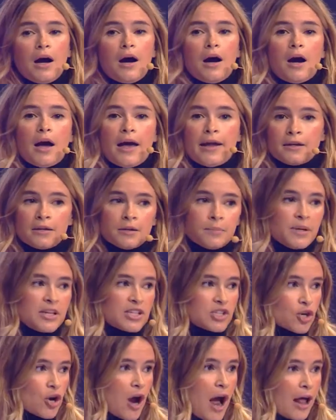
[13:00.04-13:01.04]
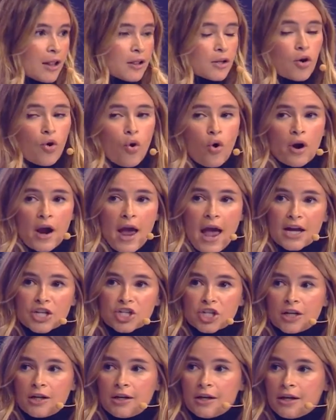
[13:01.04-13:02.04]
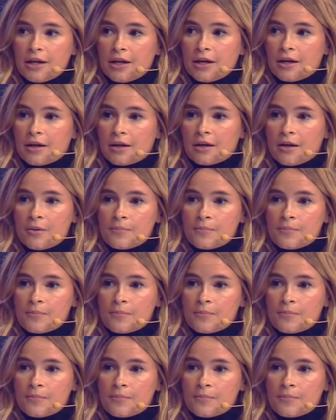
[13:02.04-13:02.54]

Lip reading: And Mr. Al Gore actually